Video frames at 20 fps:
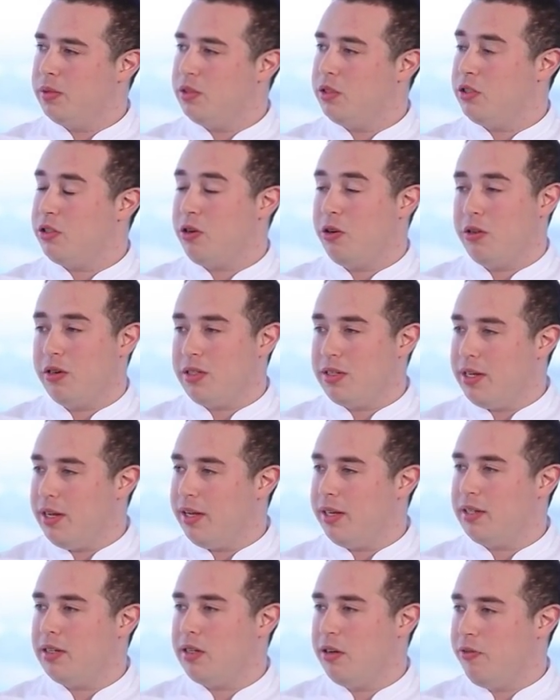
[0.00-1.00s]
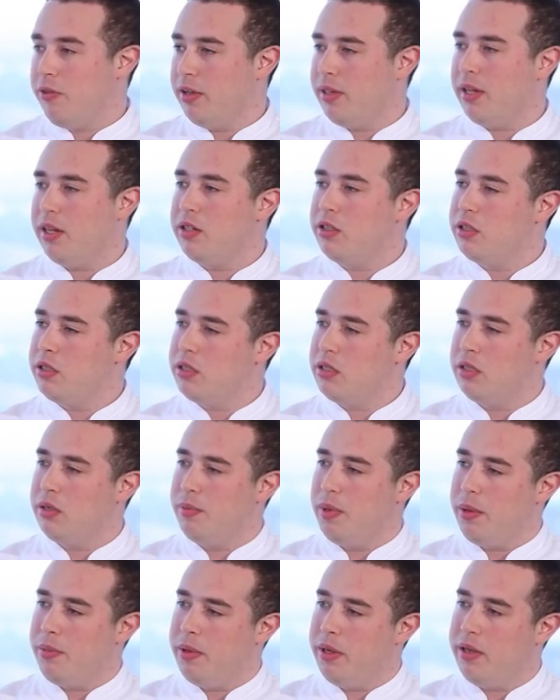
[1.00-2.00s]
skirt steak, stuff like that. Just
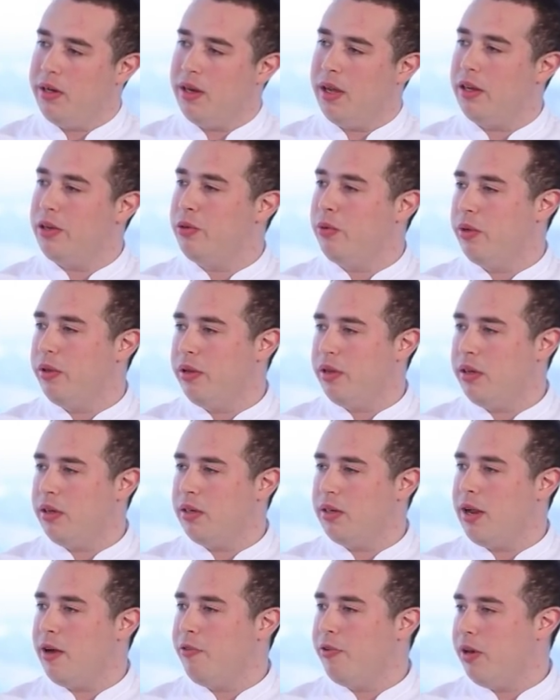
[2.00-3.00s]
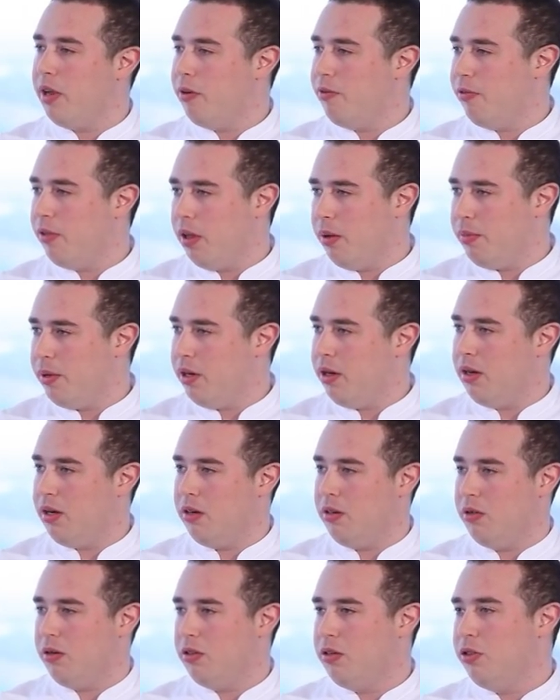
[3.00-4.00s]
maybe not doing the everyday filet
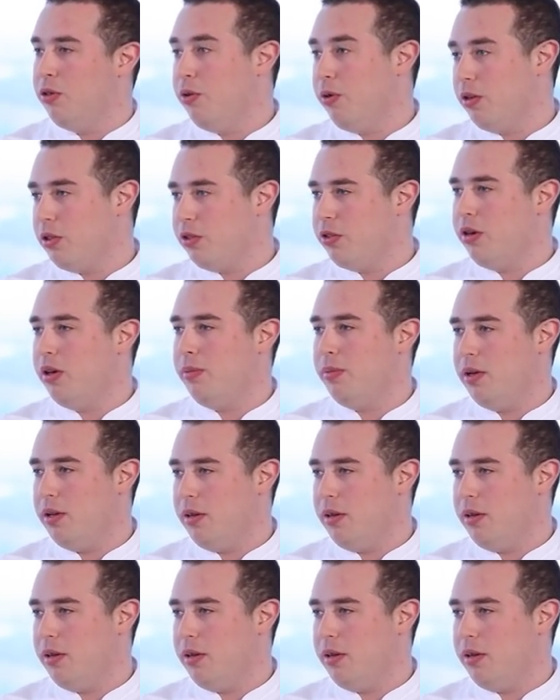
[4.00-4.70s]
mignon or New York strip.